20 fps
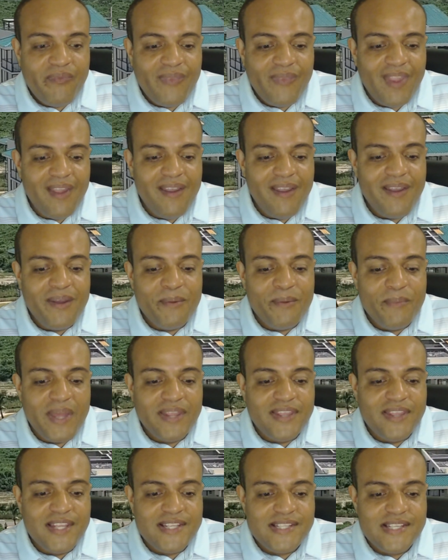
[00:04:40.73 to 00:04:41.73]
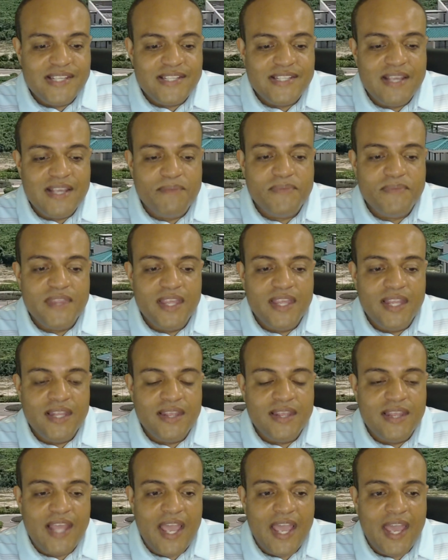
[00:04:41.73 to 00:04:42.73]
um, this is
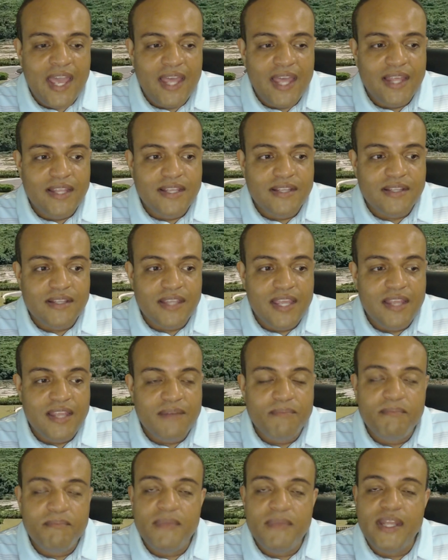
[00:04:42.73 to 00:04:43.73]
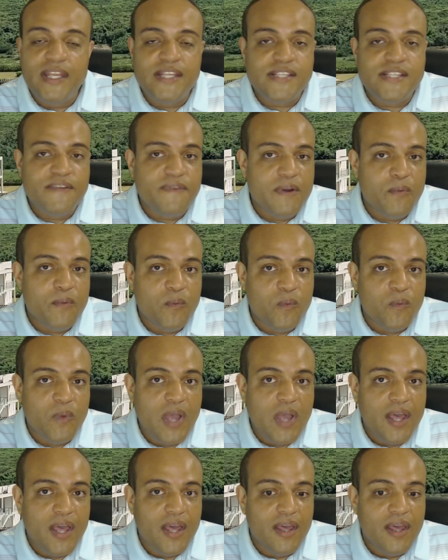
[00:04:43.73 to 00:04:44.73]
something that can many different
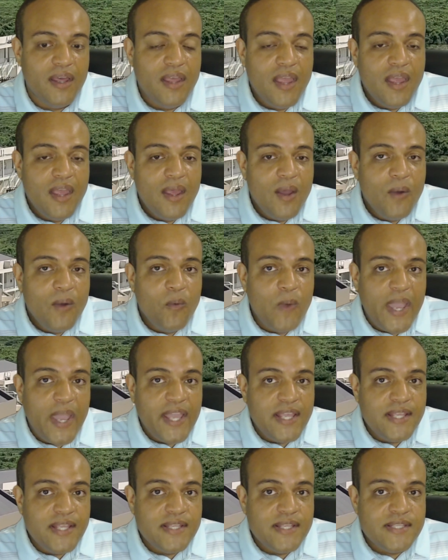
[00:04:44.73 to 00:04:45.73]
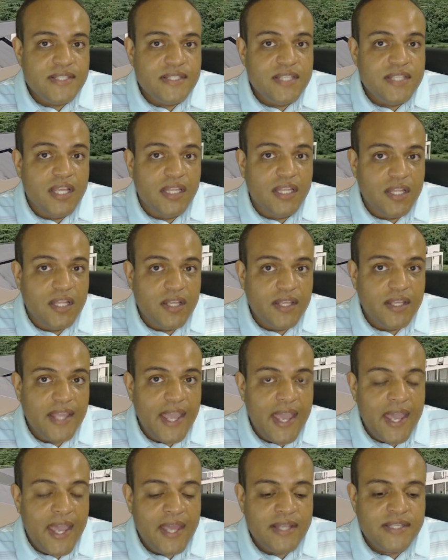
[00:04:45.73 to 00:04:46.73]
uh, ways to look
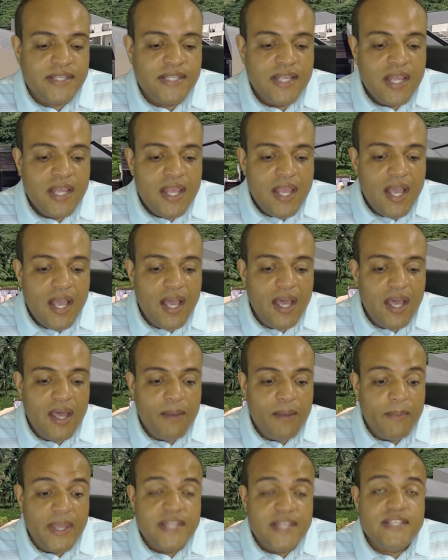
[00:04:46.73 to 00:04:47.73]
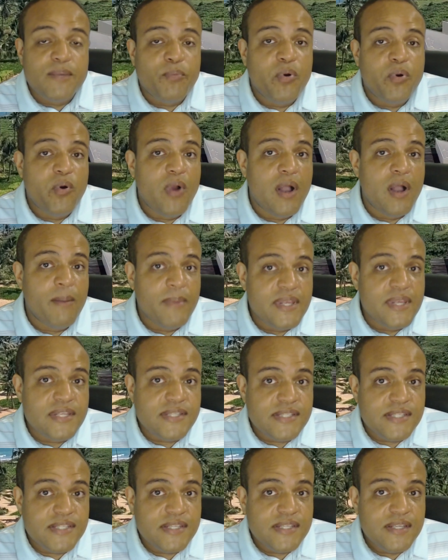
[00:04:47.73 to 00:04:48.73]
at. Um, it's a
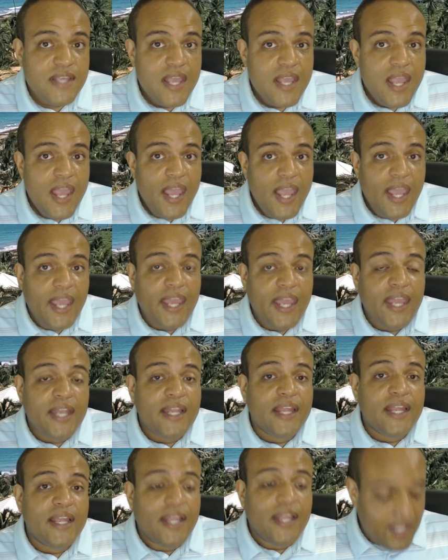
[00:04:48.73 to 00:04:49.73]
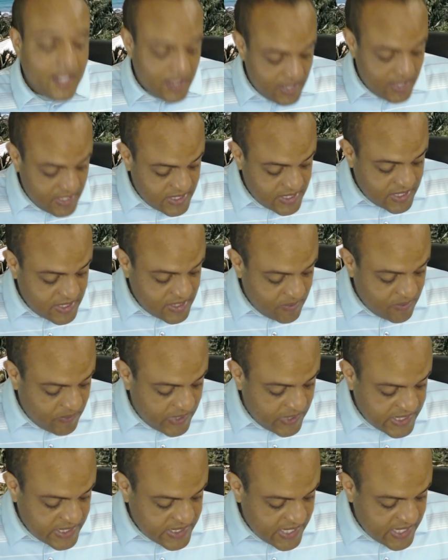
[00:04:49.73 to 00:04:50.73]
promise. And and listen to
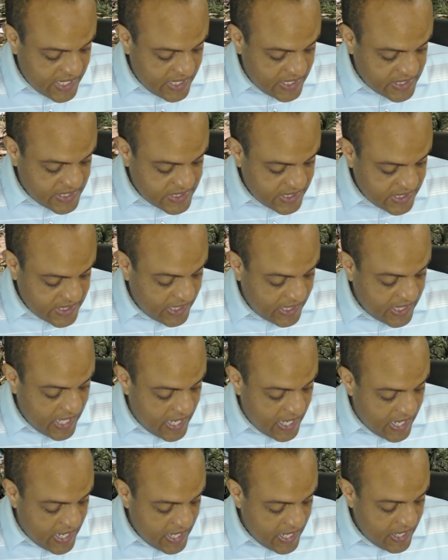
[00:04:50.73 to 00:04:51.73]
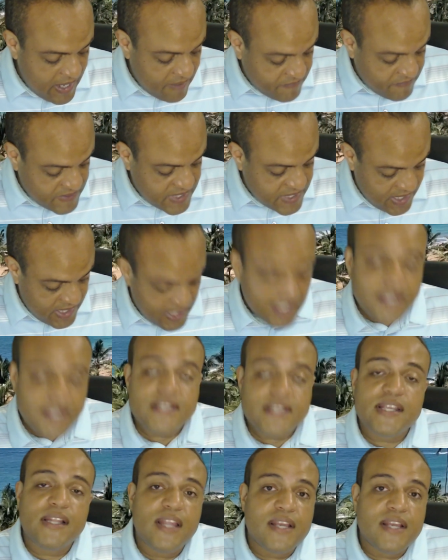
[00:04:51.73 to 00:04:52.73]
what he says. And I have done it,
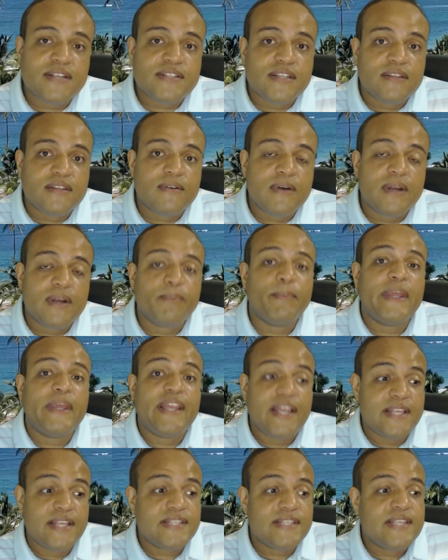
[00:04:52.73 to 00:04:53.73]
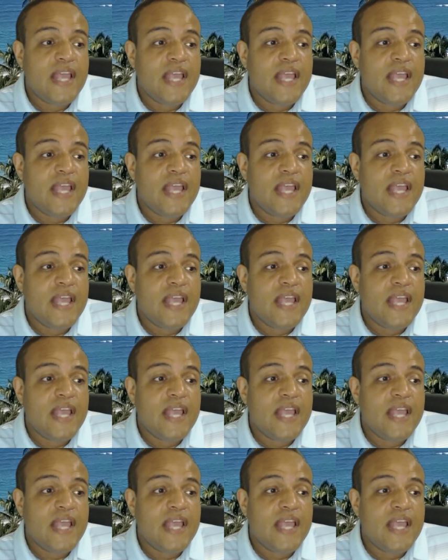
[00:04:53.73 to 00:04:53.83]
declares the Lord, because